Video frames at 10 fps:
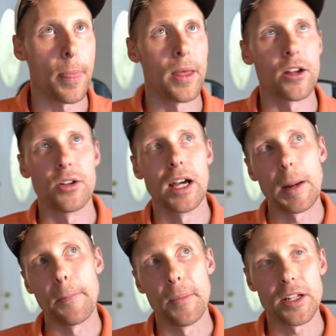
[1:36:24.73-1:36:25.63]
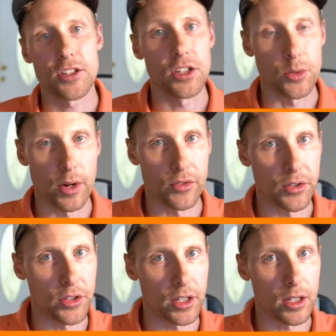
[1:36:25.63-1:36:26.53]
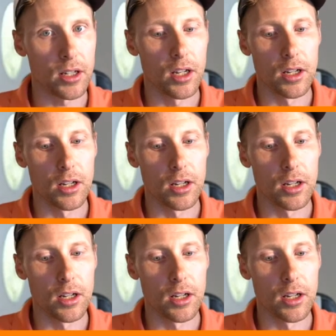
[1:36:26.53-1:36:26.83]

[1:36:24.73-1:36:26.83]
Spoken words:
They are not meant to do everything.